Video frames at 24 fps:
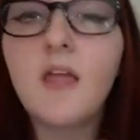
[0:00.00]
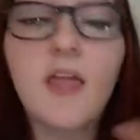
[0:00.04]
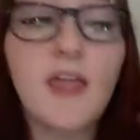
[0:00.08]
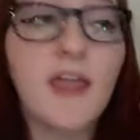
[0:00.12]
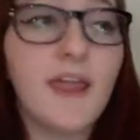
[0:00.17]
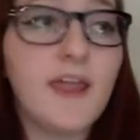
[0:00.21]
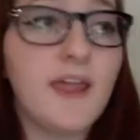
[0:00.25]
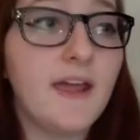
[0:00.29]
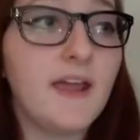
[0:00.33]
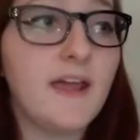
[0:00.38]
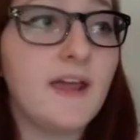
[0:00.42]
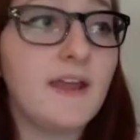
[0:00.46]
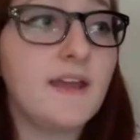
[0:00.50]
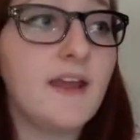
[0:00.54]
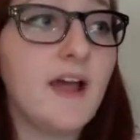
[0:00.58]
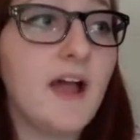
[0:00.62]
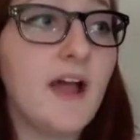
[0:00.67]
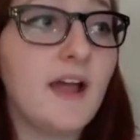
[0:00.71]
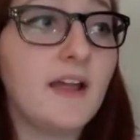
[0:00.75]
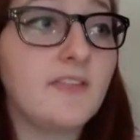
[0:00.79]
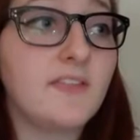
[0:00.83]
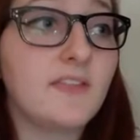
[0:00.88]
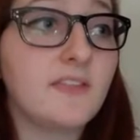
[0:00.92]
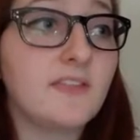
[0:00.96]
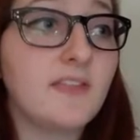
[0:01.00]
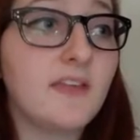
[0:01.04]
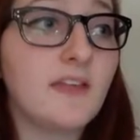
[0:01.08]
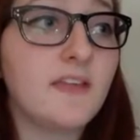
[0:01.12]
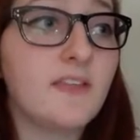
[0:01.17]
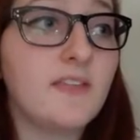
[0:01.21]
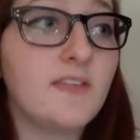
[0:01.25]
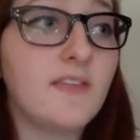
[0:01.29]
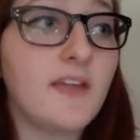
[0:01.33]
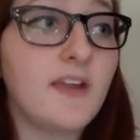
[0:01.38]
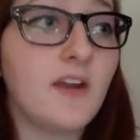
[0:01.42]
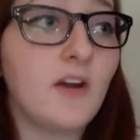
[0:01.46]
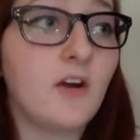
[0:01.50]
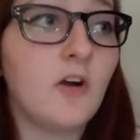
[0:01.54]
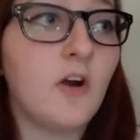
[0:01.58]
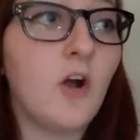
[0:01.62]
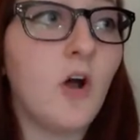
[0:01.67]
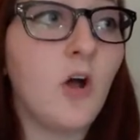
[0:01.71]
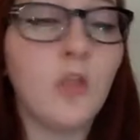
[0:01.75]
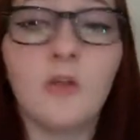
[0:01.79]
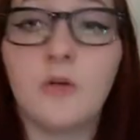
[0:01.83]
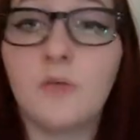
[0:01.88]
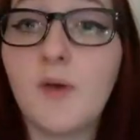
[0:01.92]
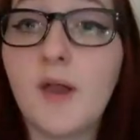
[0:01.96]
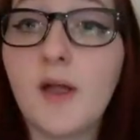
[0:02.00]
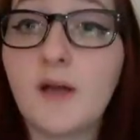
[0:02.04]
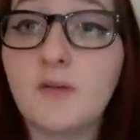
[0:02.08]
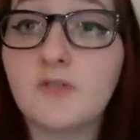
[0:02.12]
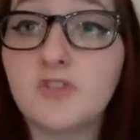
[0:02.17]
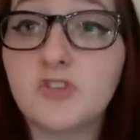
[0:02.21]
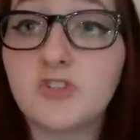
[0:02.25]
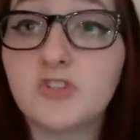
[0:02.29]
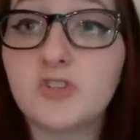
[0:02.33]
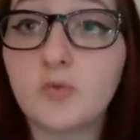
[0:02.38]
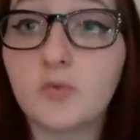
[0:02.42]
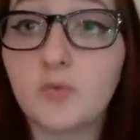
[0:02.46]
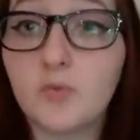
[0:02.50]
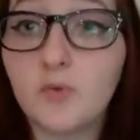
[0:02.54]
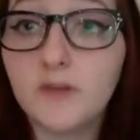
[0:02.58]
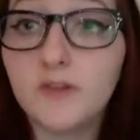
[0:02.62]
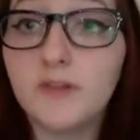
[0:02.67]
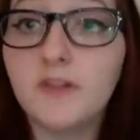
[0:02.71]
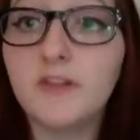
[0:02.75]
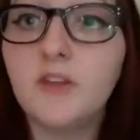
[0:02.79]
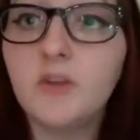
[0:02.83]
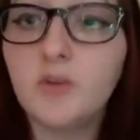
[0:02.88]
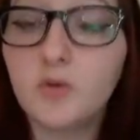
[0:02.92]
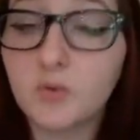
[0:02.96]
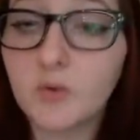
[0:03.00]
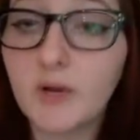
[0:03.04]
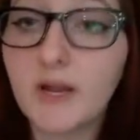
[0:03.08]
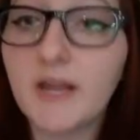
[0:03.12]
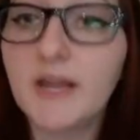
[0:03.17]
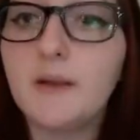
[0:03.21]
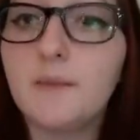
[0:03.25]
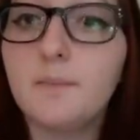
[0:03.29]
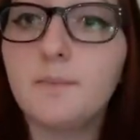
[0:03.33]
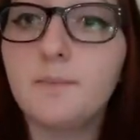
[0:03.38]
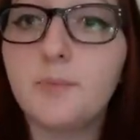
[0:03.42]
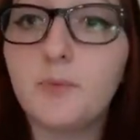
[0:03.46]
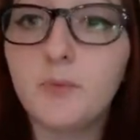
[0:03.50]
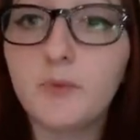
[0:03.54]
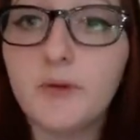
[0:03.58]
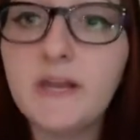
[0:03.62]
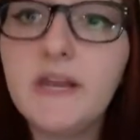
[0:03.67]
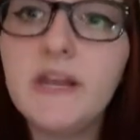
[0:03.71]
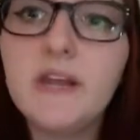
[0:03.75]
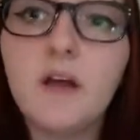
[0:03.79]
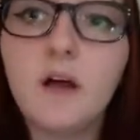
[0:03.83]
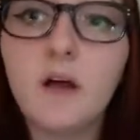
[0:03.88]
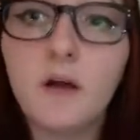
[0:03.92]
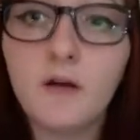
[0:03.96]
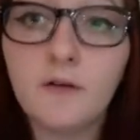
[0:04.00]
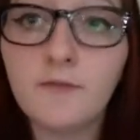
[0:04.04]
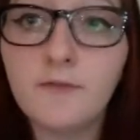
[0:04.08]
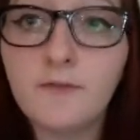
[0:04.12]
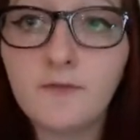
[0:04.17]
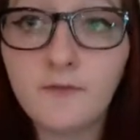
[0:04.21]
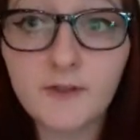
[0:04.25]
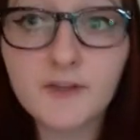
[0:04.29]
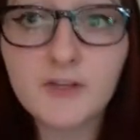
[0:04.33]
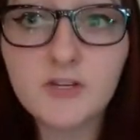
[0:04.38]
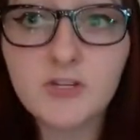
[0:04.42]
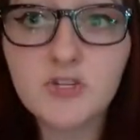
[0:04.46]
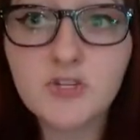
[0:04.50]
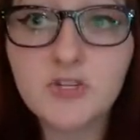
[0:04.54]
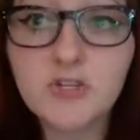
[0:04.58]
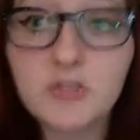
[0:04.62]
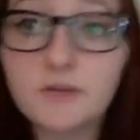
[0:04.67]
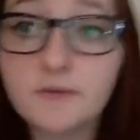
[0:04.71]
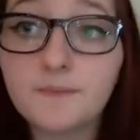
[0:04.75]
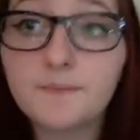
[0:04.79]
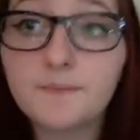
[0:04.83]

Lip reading: and I think that they are all around just a really great breed of fish.